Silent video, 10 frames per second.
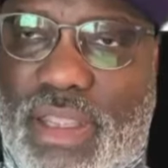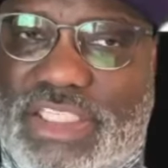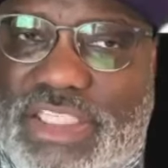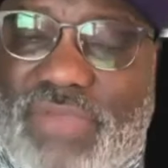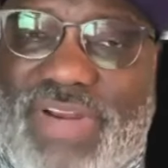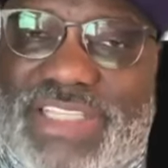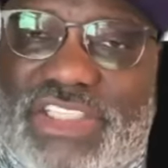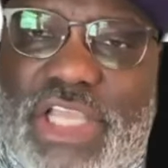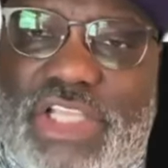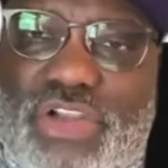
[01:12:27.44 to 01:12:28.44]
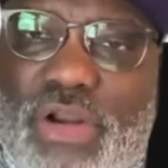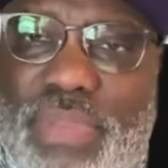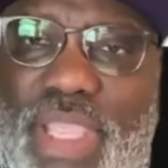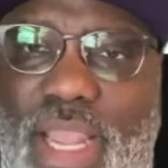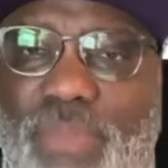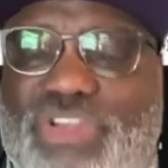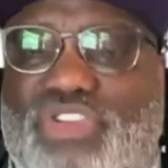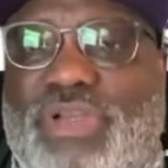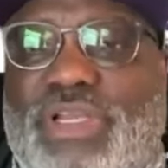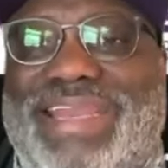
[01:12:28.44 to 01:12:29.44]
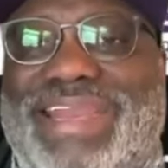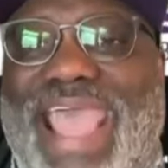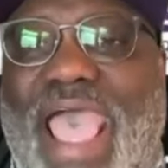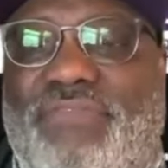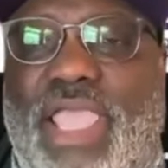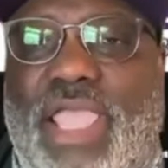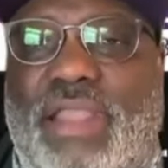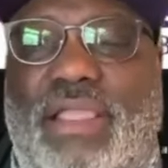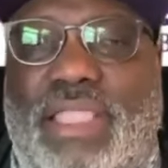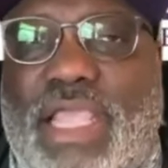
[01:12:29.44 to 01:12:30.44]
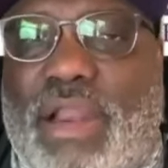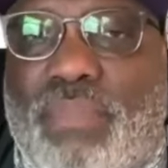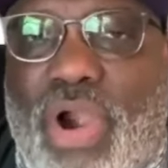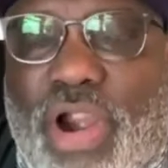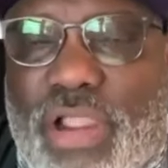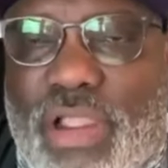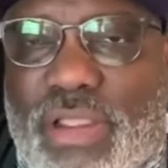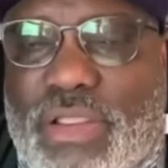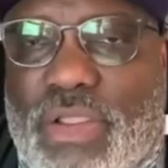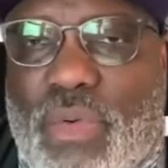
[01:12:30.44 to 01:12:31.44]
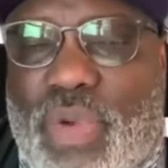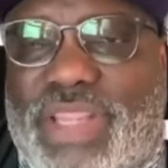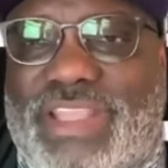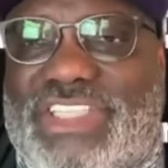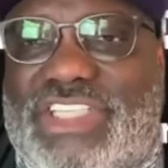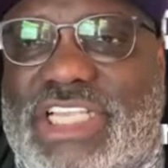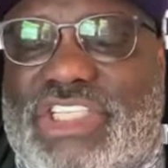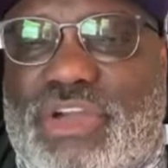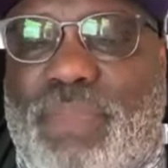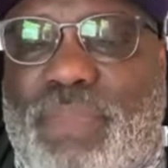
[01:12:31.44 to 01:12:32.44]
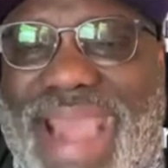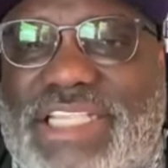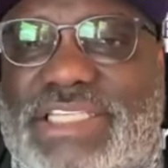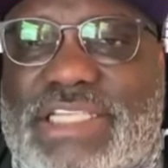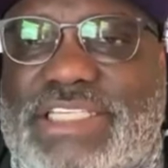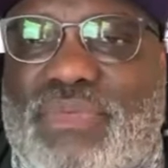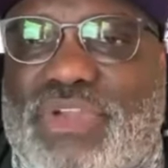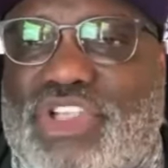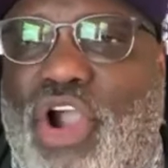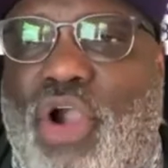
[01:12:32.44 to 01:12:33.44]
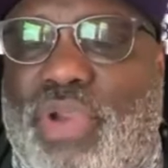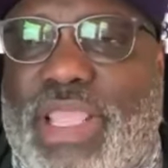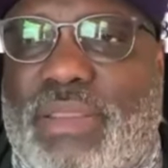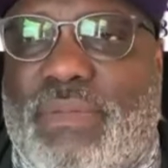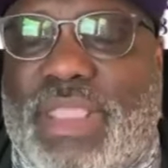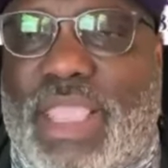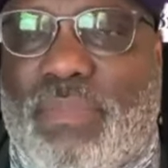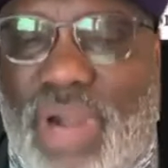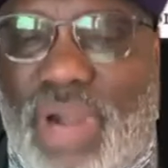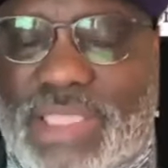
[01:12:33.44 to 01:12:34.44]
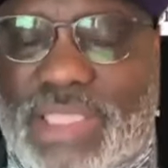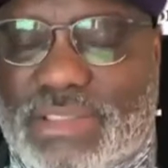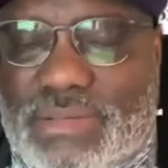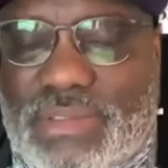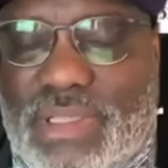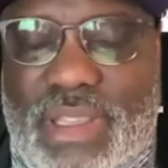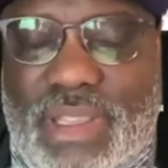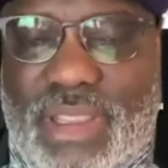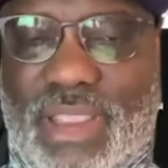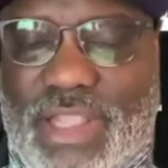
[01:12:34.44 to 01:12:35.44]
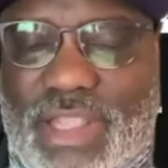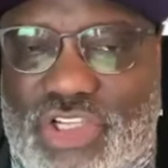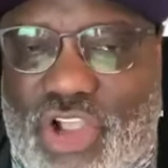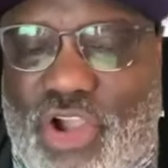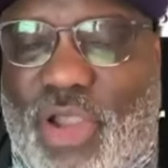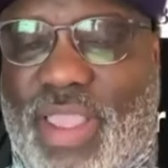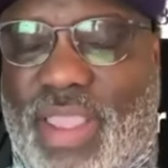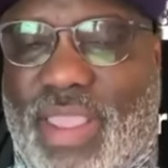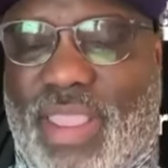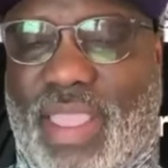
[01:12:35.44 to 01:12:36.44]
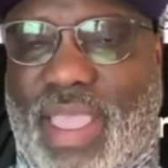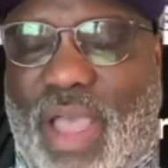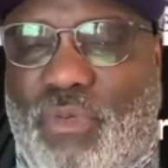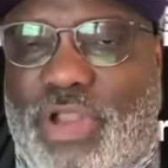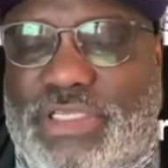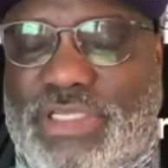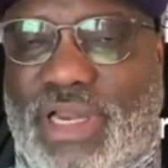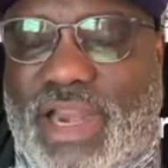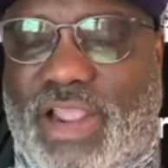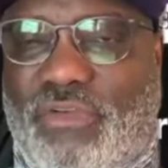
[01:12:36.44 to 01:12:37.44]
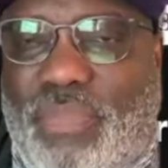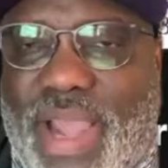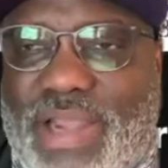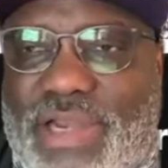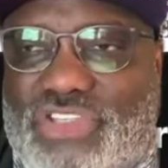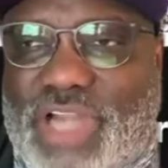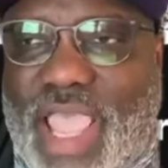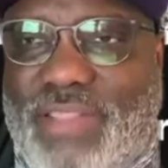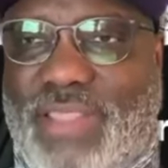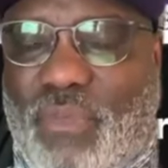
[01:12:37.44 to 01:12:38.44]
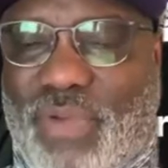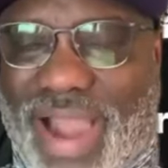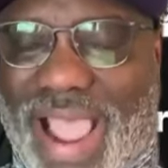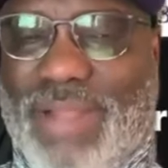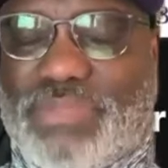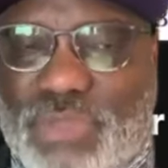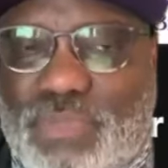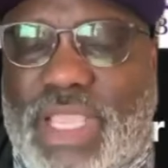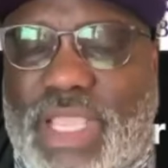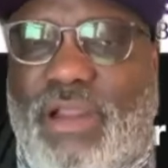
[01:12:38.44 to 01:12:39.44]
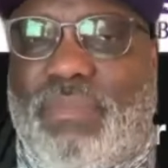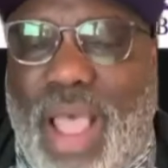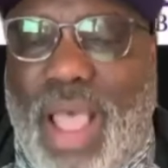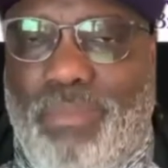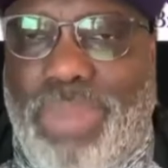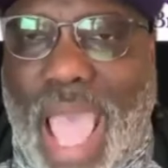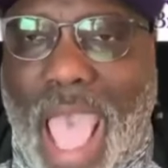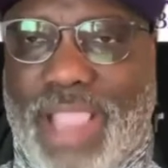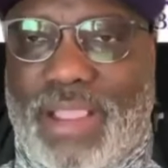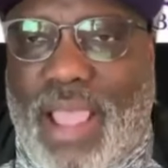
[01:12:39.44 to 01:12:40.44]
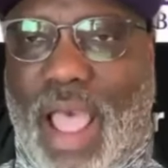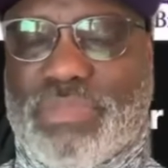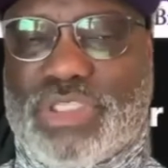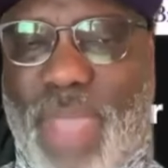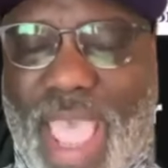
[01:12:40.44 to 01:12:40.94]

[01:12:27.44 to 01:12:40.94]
civilization of being able to navigate in America when the systematic system was already in place. And so I want to let everybody understand that when I'm speaking about Black, I'm